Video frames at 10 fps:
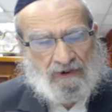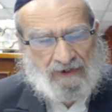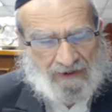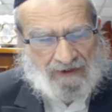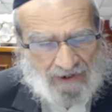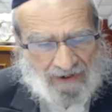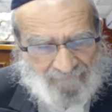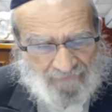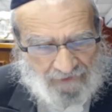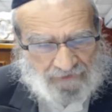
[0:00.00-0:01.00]
Rag
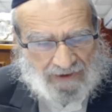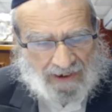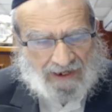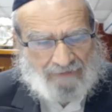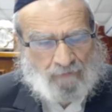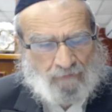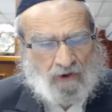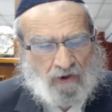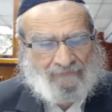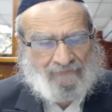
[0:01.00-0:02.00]
ba'aveda tamo
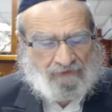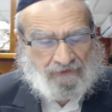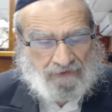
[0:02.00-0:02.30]
hanav.